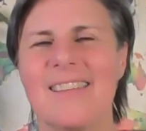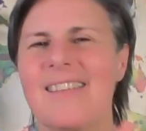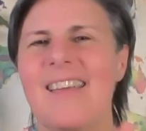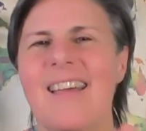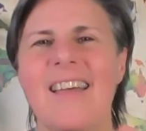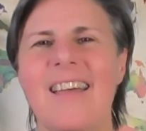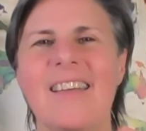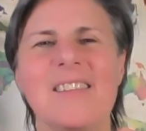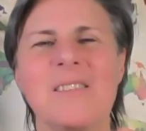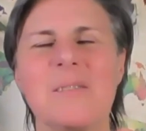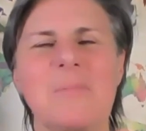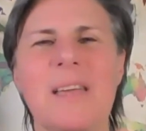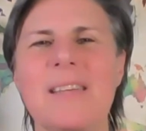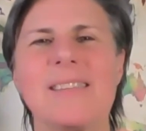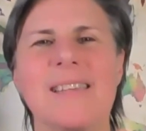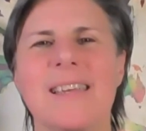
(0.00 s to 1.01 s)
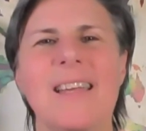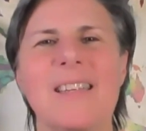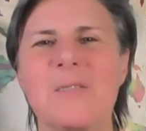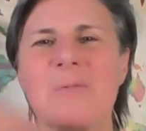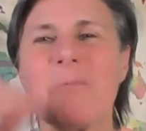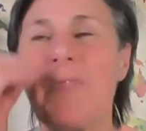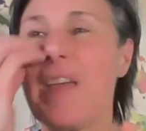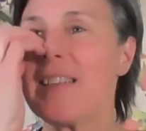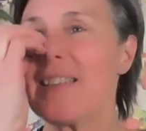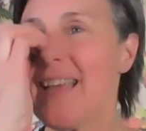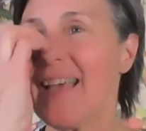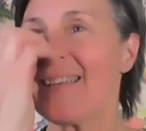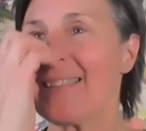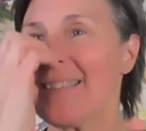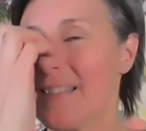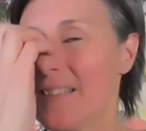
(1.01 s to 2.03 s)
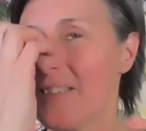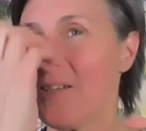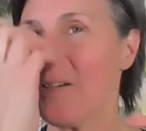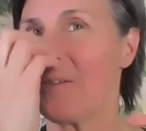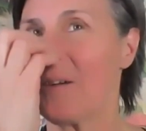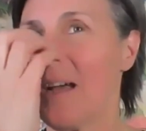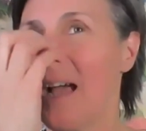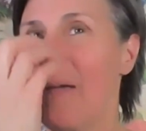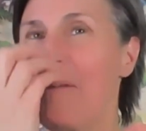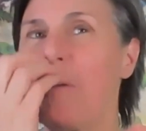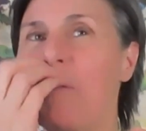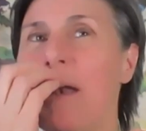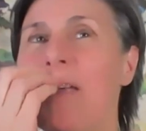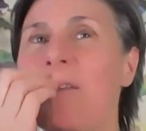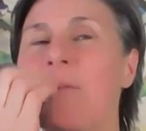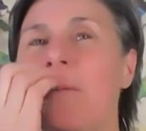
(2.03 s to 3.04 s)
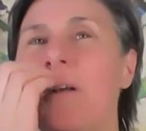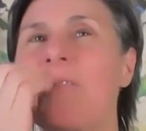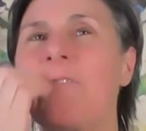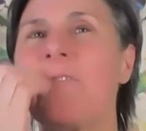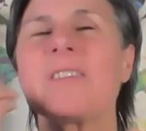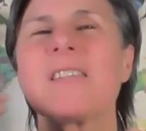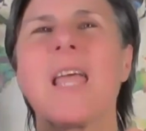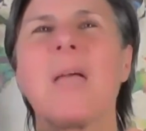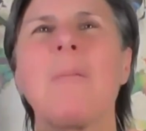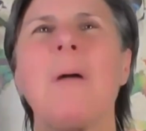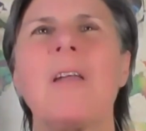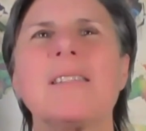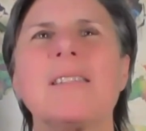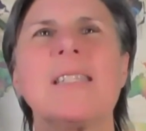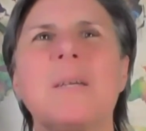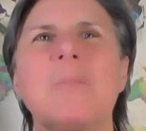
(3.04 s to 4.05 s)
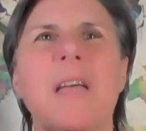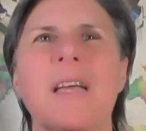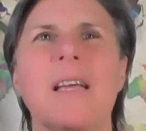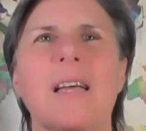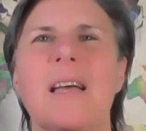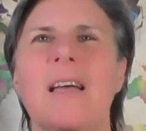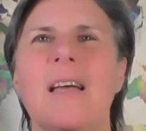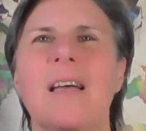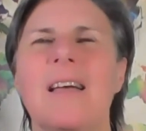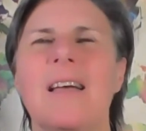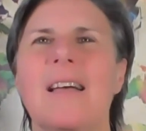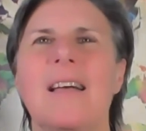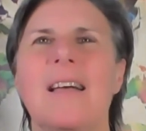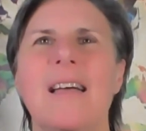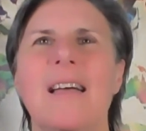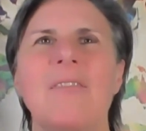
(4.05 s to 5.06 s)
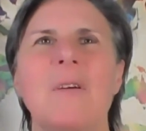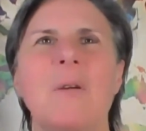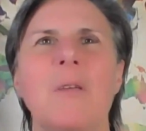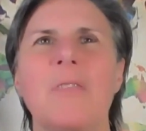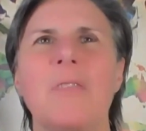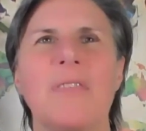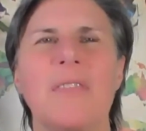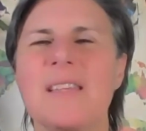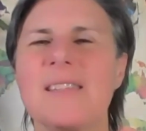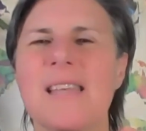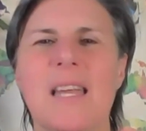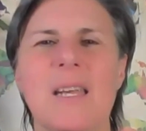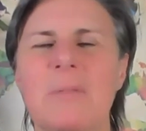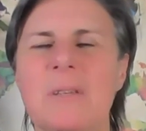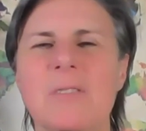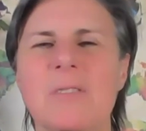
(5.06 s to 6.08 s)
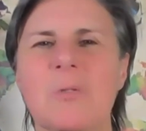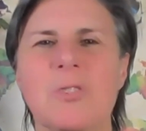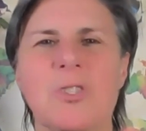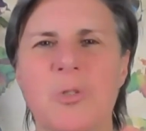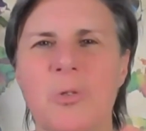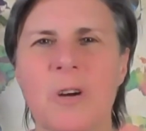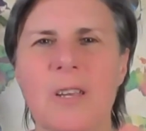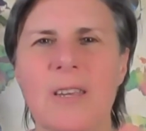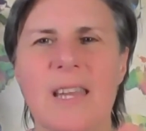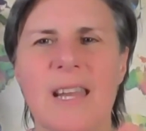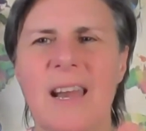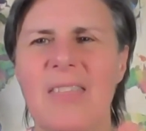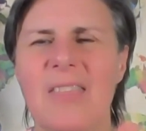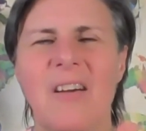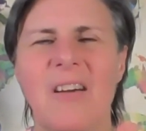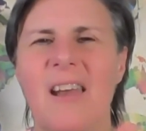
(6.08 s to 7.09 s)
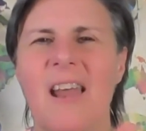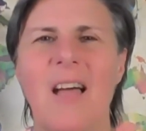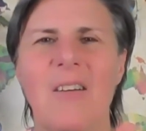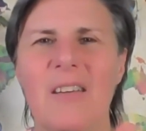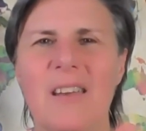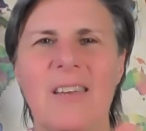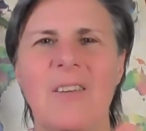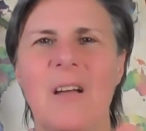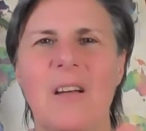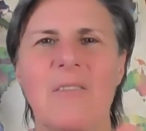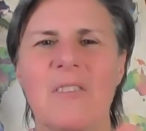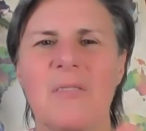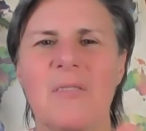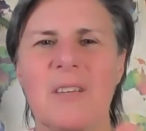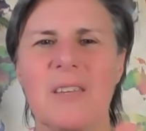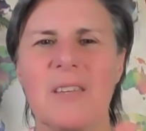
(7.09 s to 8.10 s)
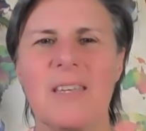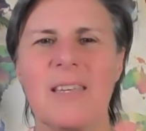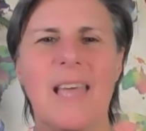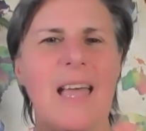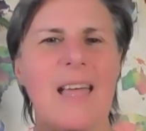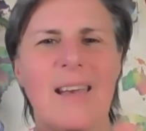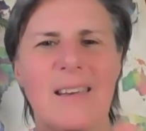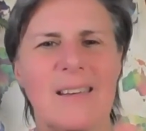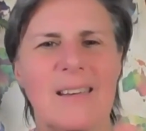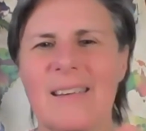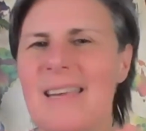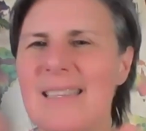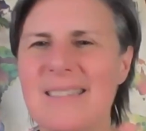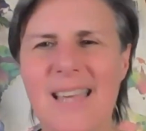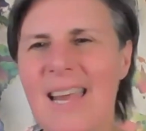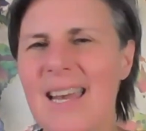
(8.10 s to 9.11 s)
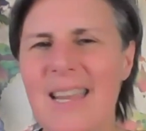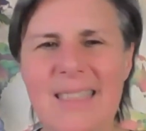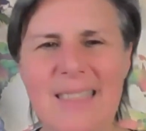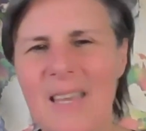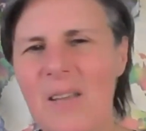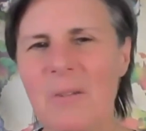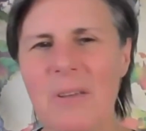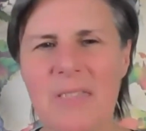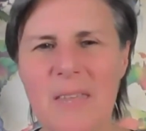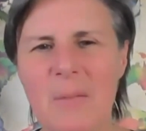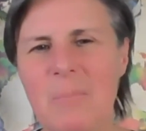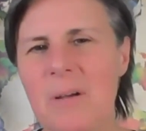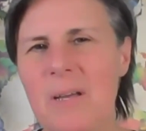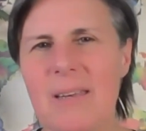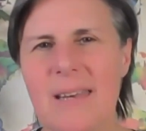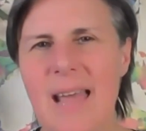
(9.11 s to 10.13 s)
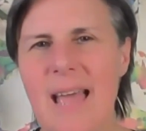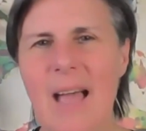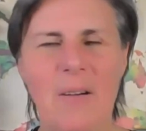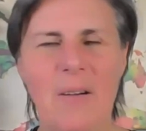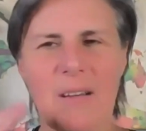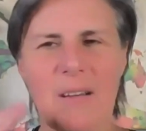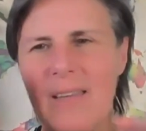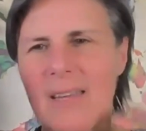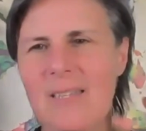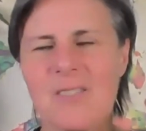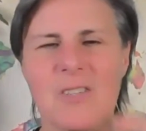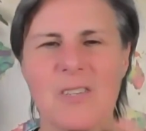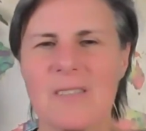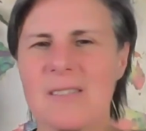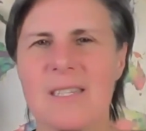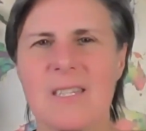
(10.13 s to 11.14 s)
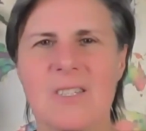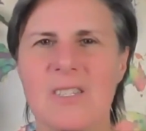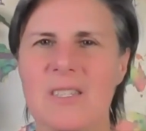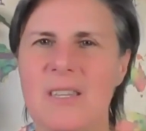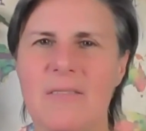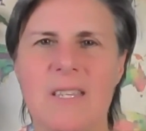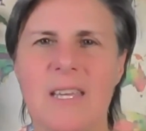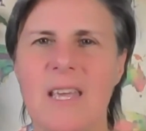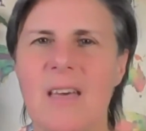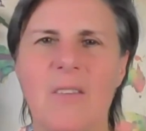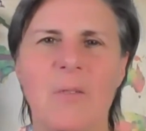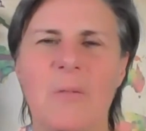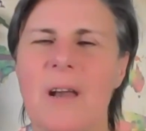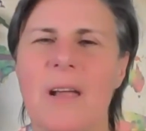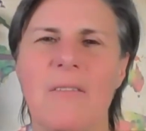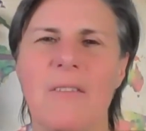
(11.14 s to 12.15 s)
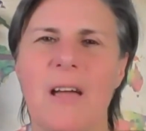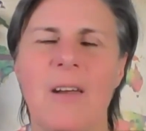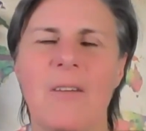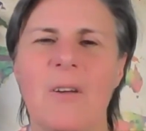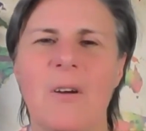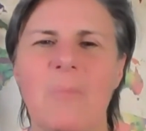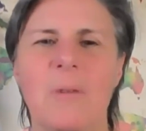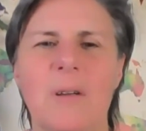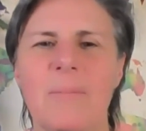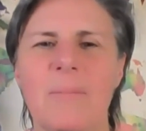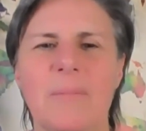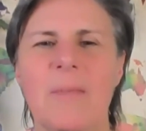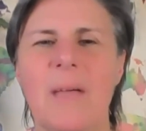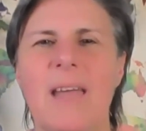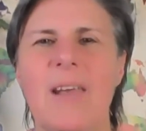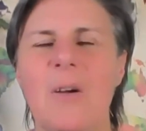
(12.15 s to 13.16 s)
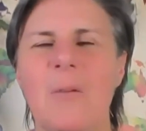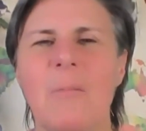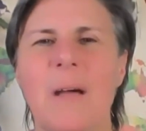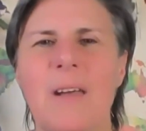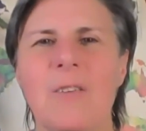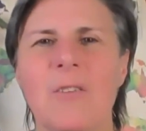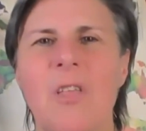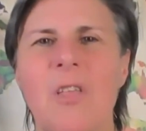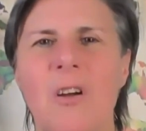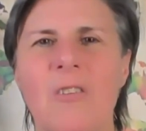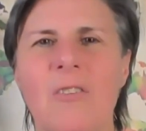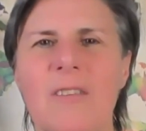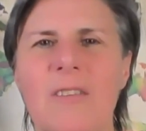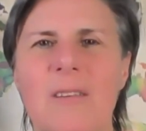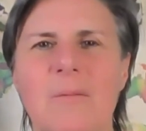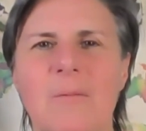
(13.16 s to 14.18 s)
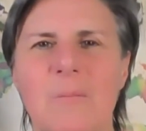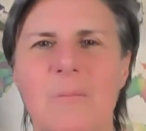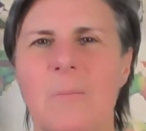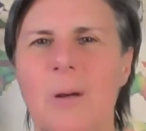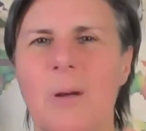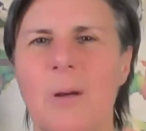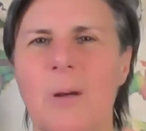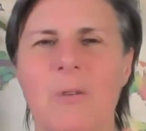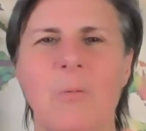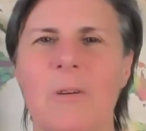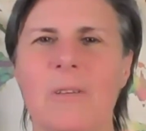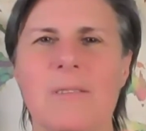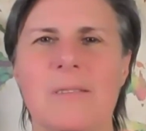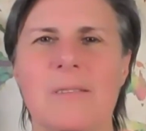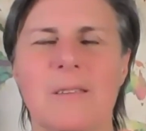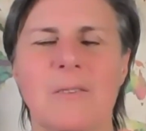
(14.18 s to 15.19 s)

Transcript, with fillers: yeah, it's amazing. It's fantastic too. I mean, when I when it first came out, it seemed like the the things had to be so short that I thought, how can you ever really get into anything with it? But now I guess you can stitch stuff together, whatever. I don't know, but I know mine are longer than whatever it was